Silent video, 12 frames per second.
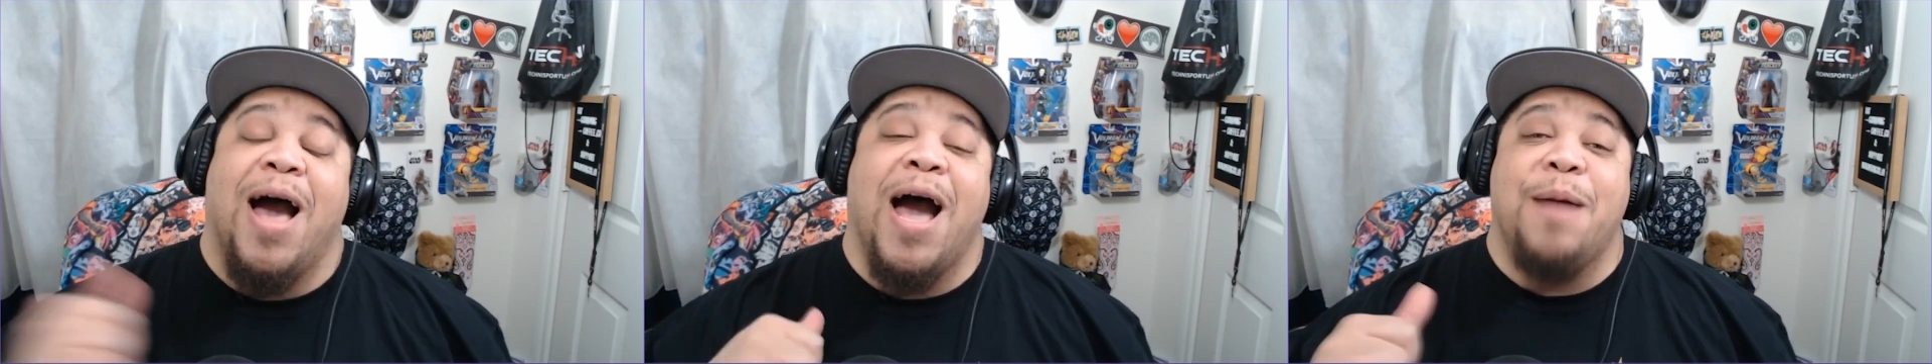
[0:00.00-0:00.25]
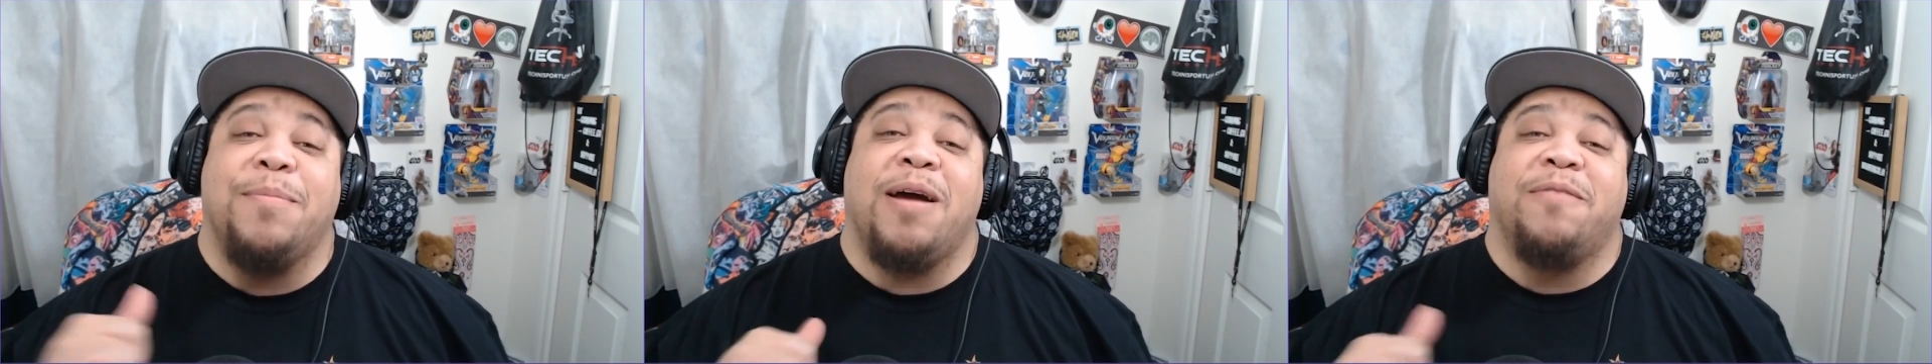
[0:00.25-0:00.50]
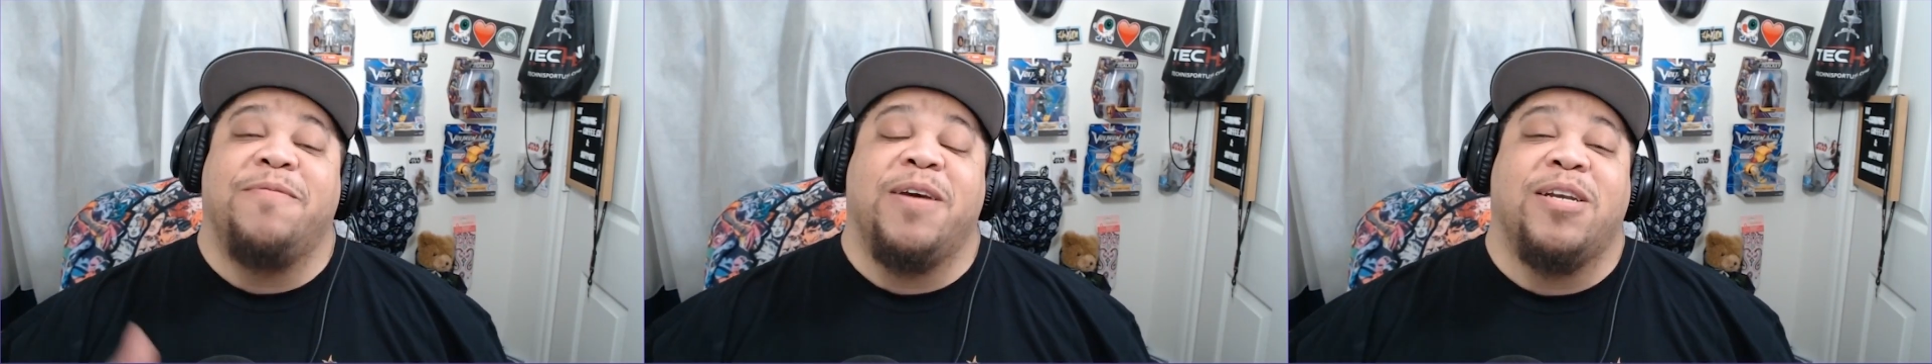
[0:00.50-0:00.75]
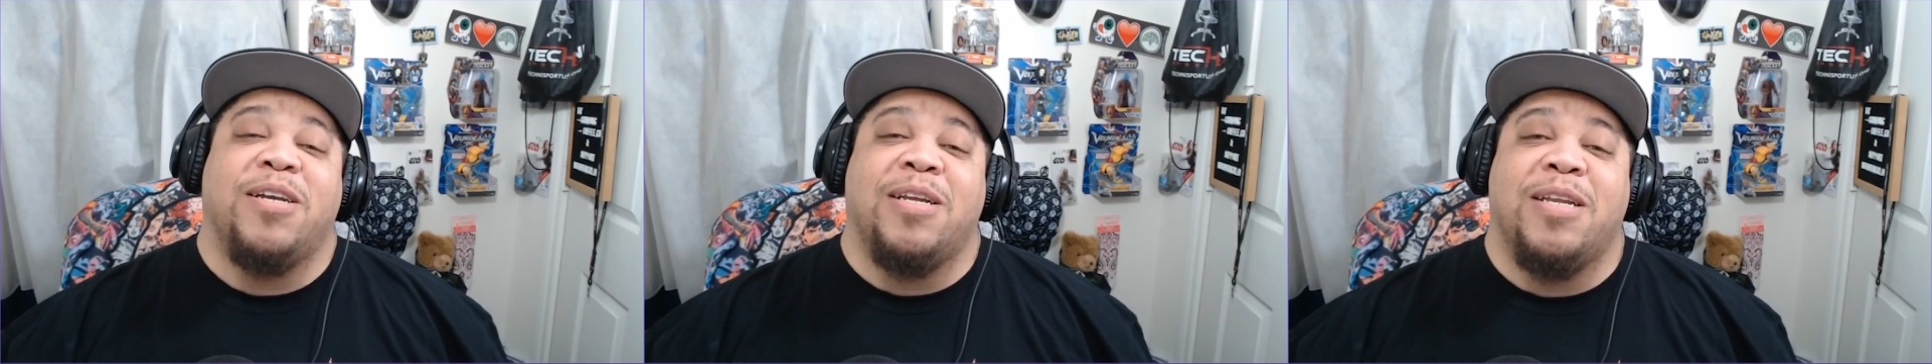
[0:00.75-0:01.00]
I'm
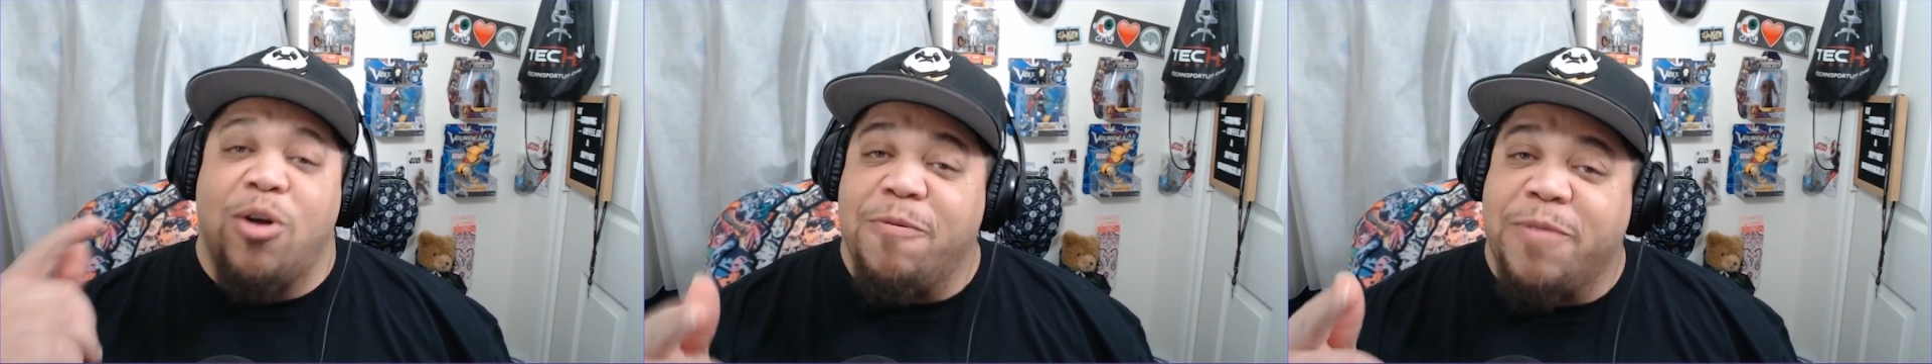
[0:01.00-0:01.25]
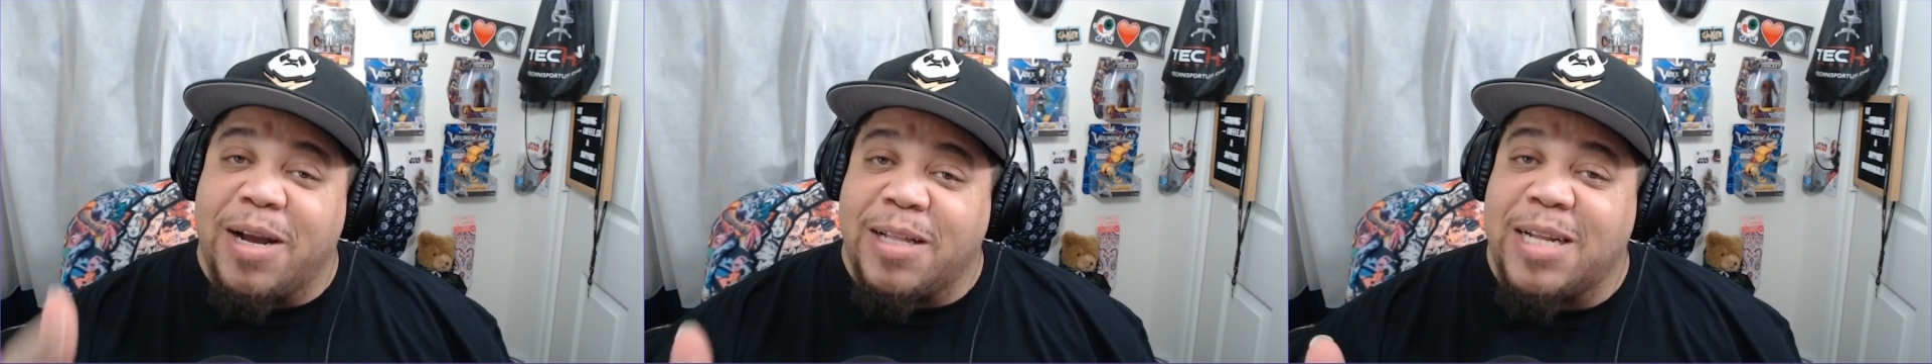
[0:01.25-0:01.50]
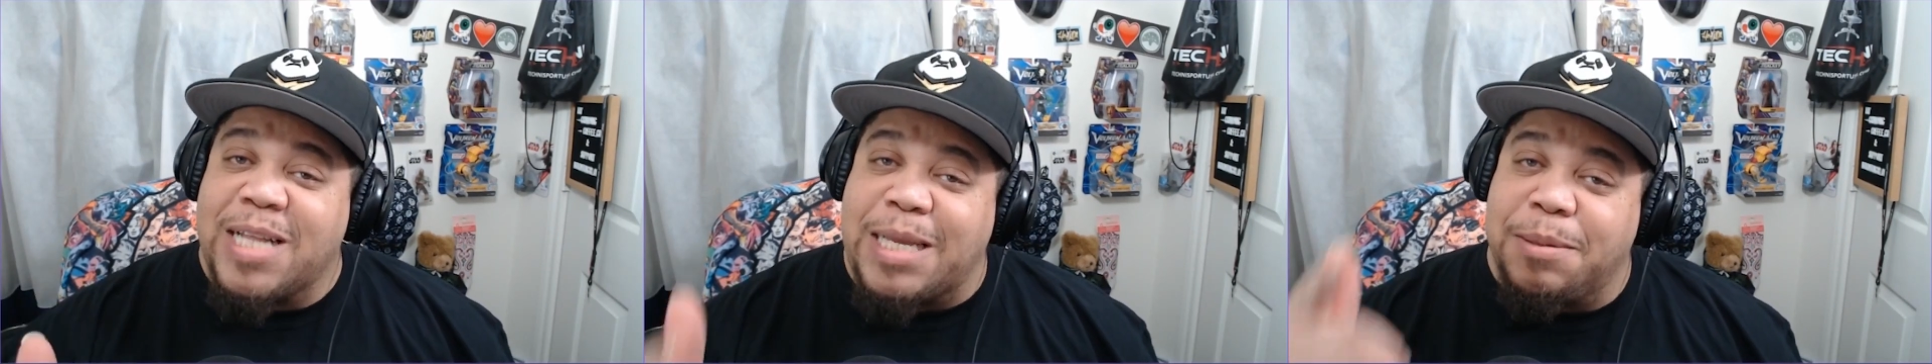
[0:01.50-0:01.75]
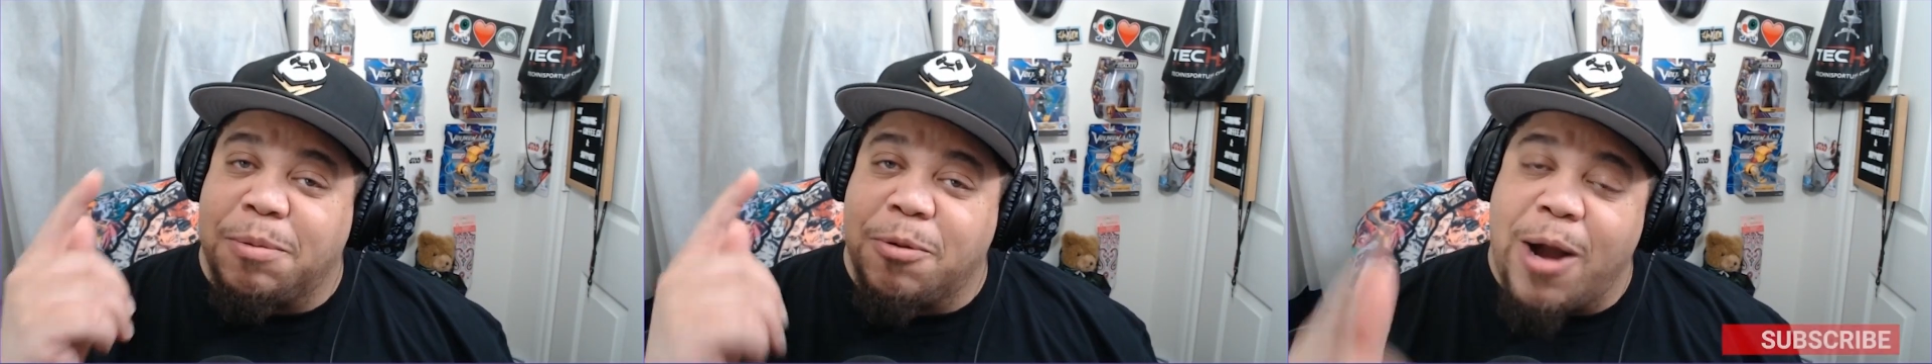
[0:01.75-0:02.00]
Nonfiction. Don't forget to hit that
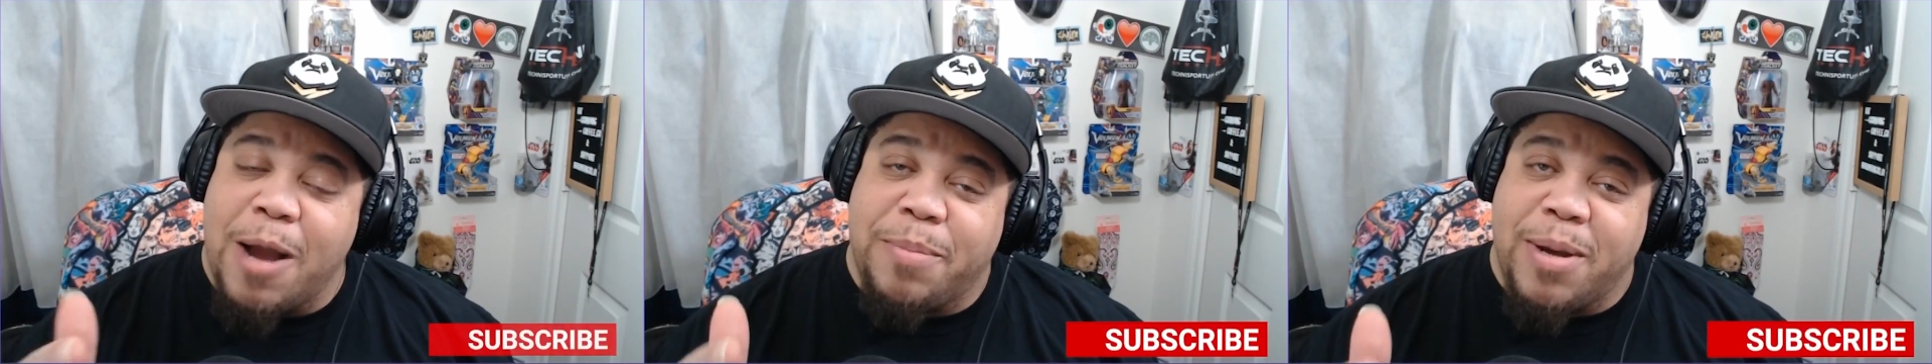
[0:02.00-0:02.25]
subscribe